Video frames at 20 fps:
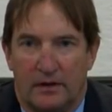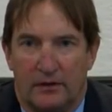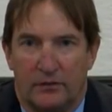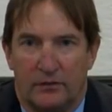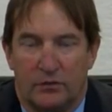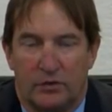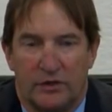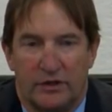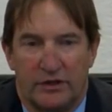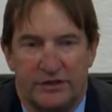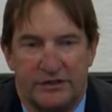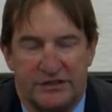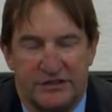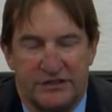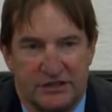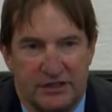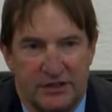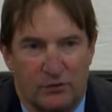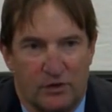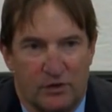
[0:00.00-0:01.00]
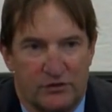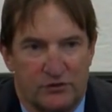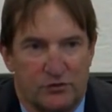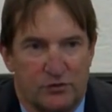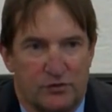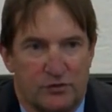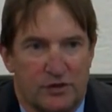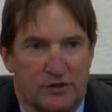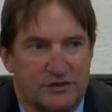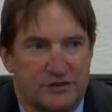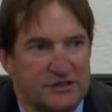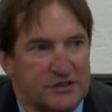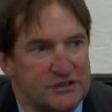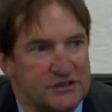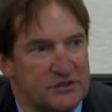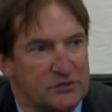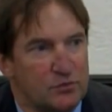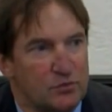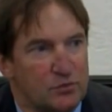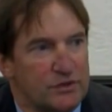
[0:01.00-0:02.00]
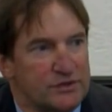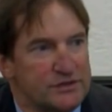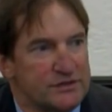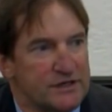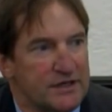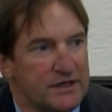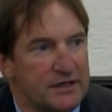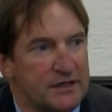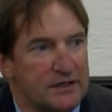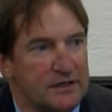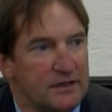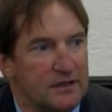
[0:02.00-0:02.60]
Well, initially what drew our attention was a,